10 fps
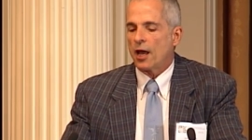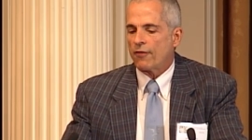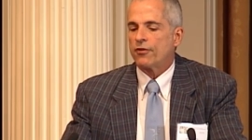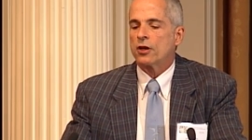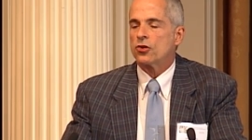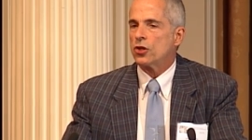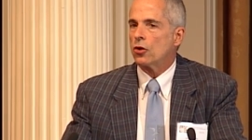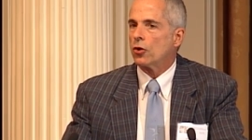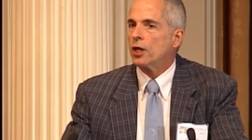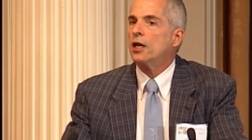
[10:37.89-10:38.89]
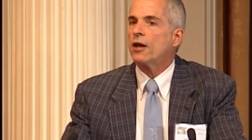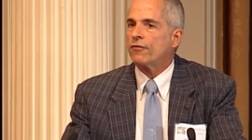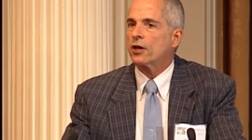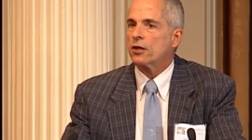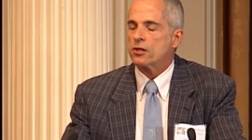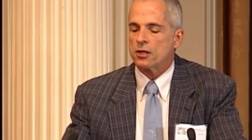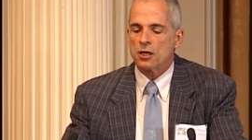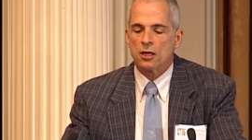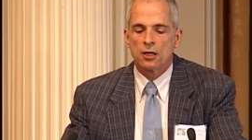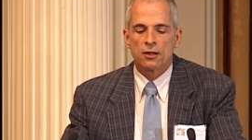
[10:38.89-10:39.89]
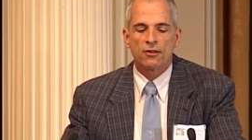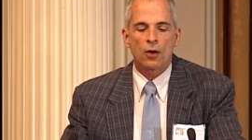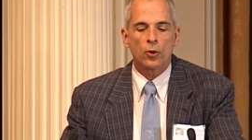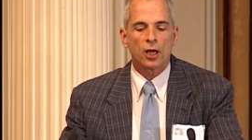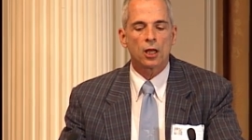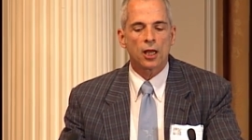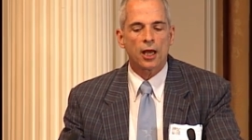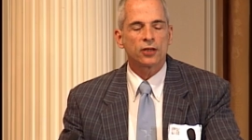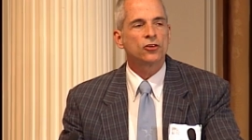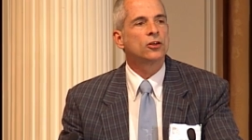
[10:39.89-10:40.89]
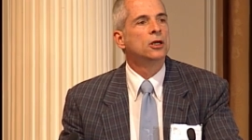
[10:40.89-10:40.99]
efficacy or inefficacy that we collect